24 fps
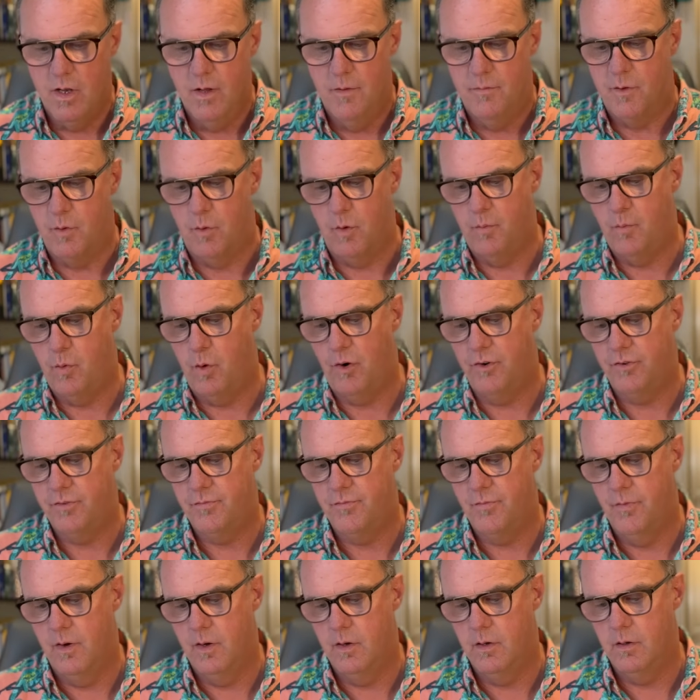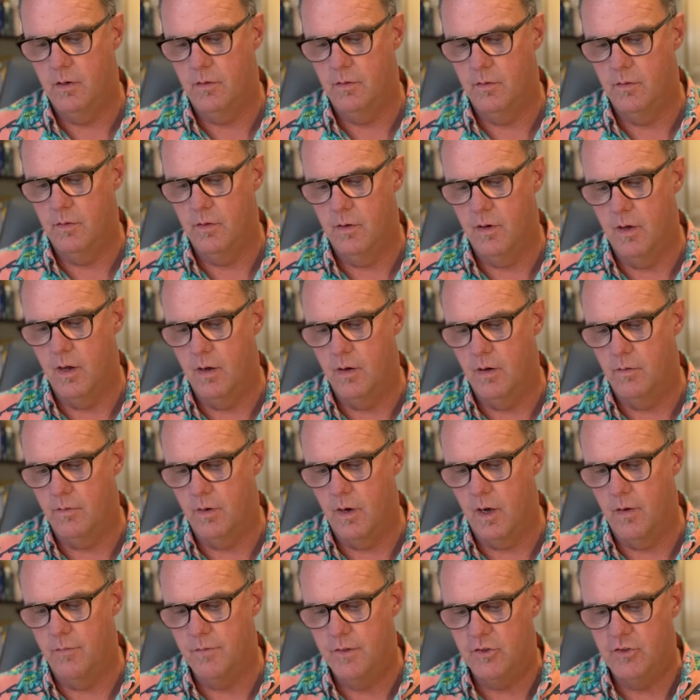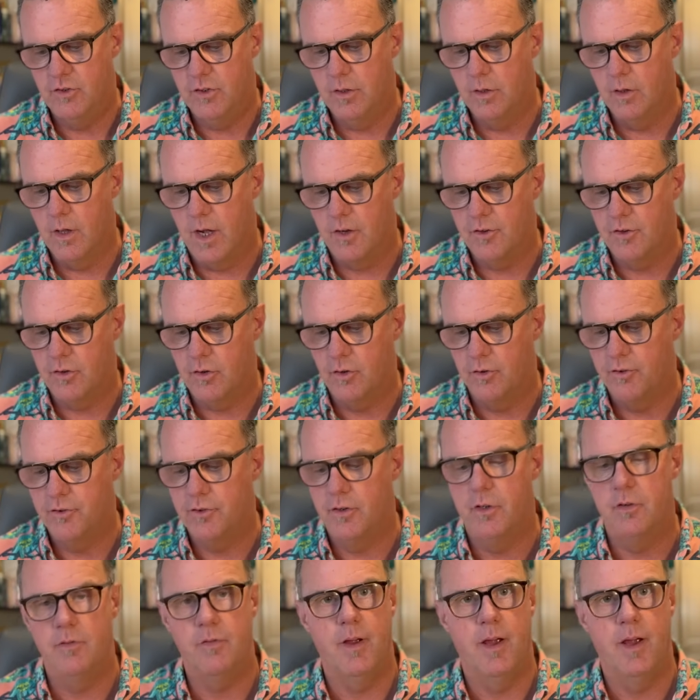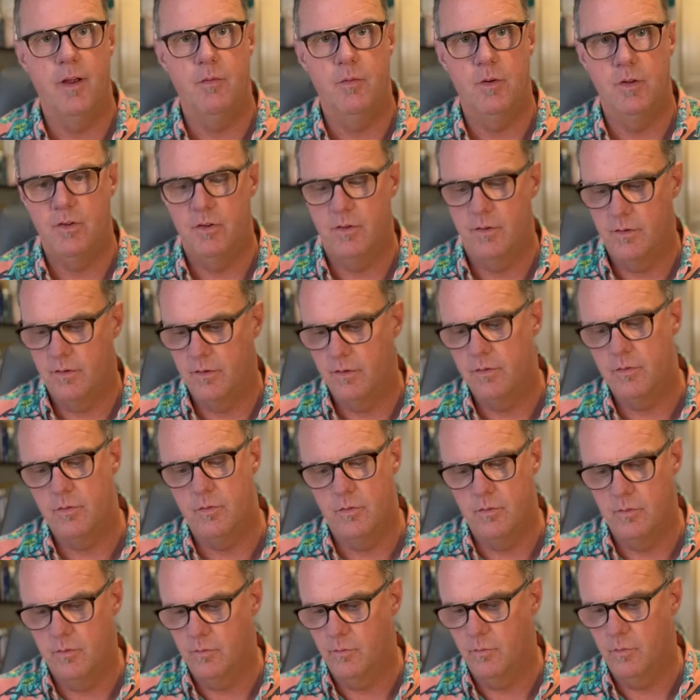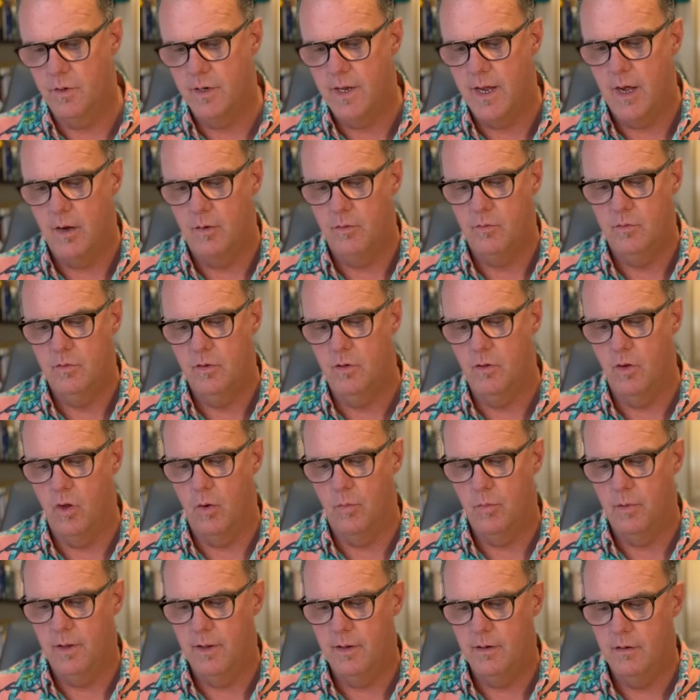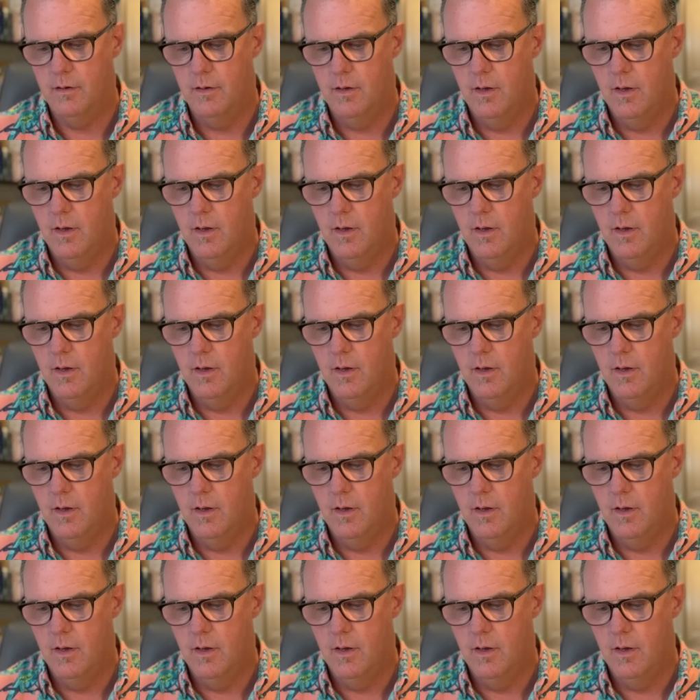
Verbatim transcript: the reports of the Geological Survey, which is renowned globally,